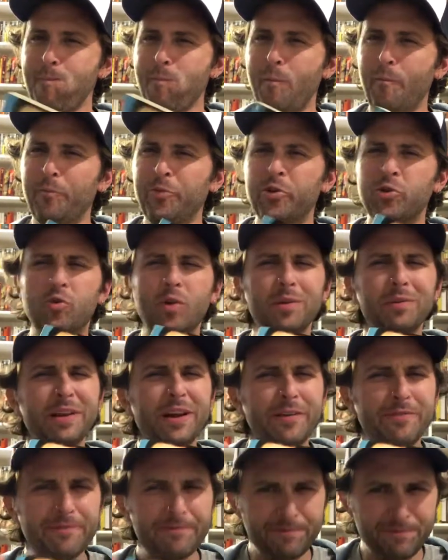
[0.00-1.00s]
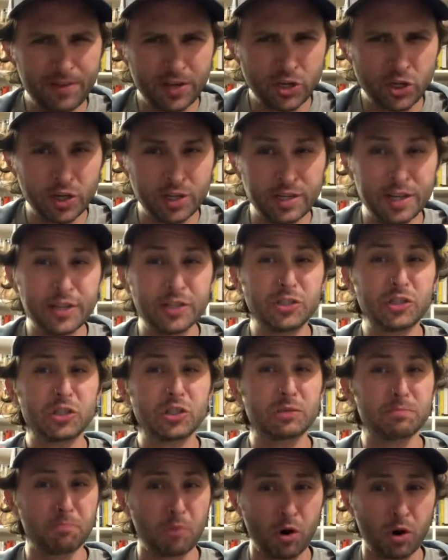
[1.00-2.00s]
They're incredibly efficient and
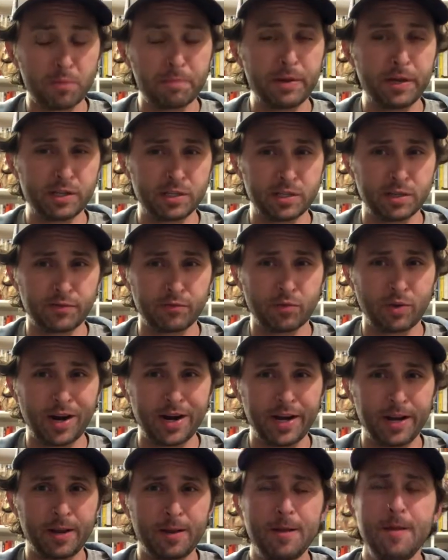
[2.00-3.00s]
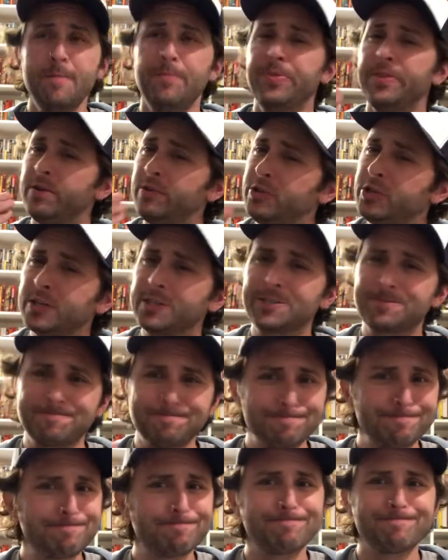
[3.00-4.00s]
smart pieces of writing. They
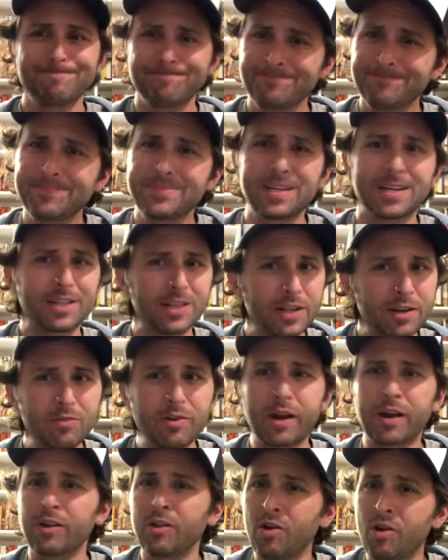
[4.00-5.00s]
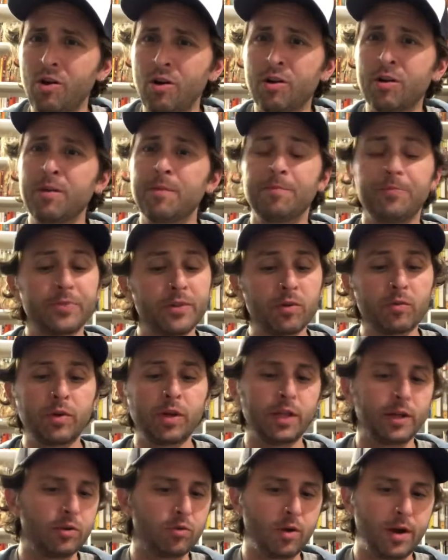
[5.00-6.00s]
click right along. They're
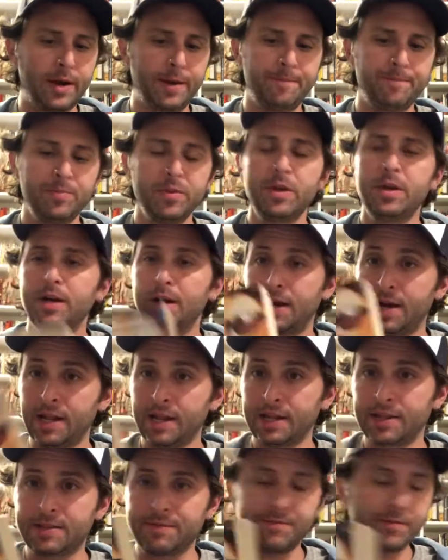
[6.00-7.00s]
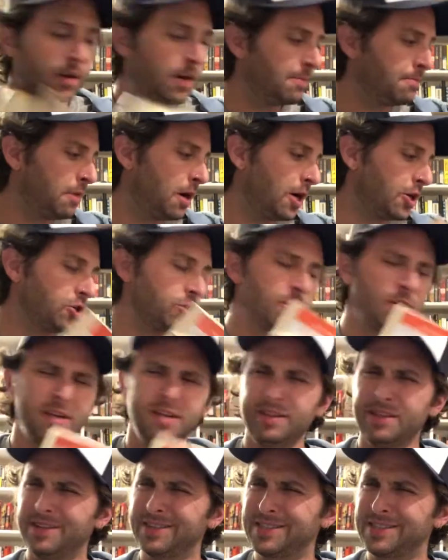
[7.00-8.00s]
really great. I like them very much.
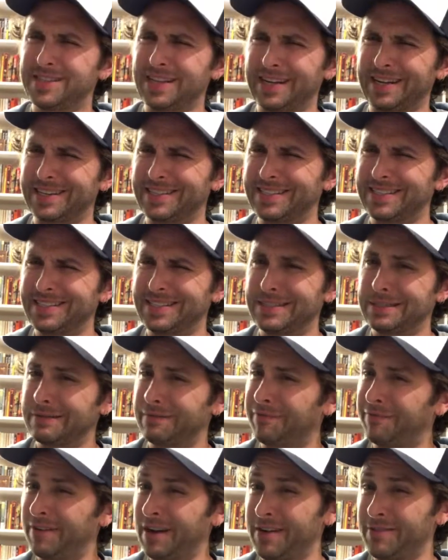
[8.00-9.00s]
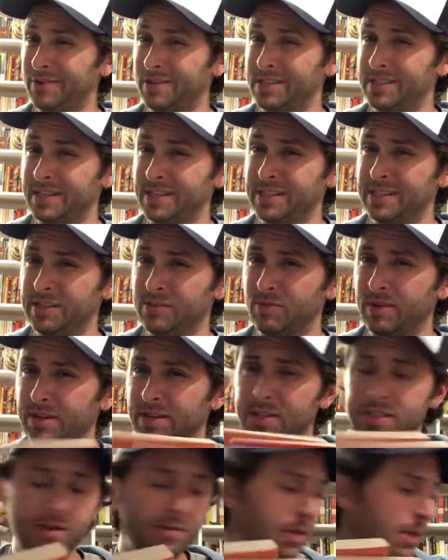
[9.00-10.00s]
There's like 5 or 6 he's written,
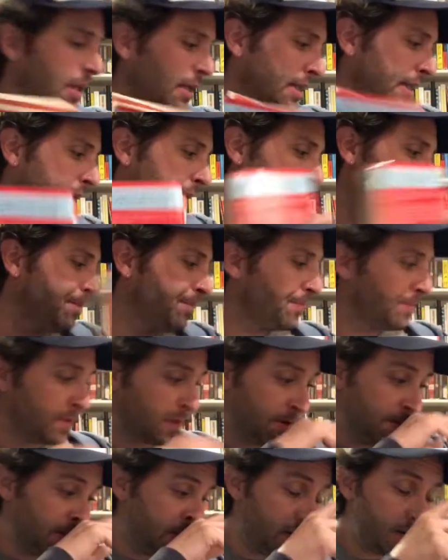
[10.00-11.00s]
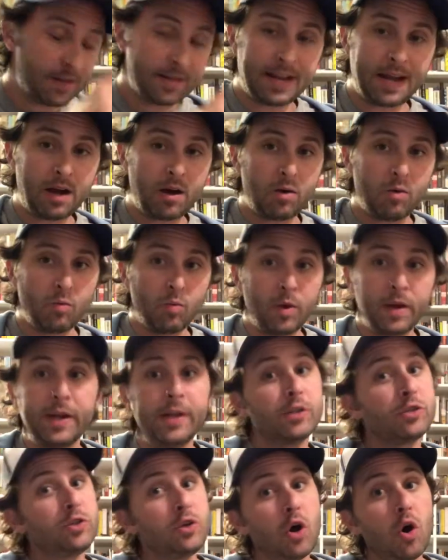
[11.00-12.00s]
something like that. Now, what
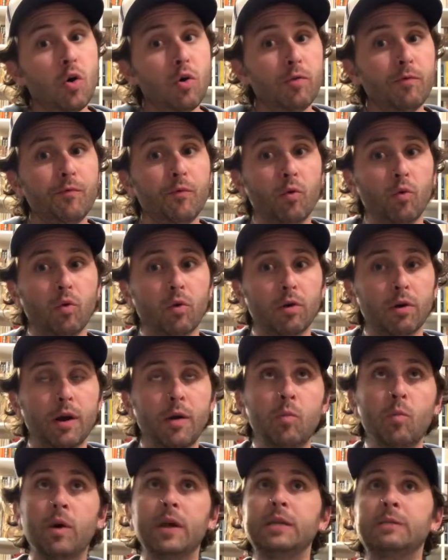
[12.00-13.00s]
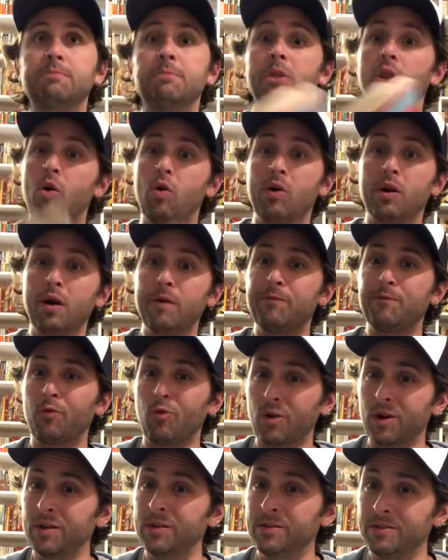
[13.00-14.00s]
he's known for and what he's blown up
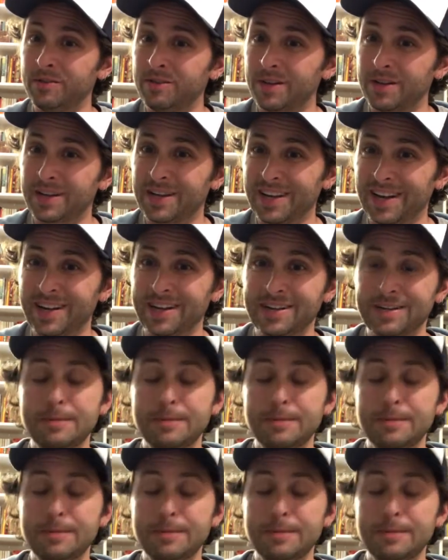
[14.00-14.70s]
for and the kind of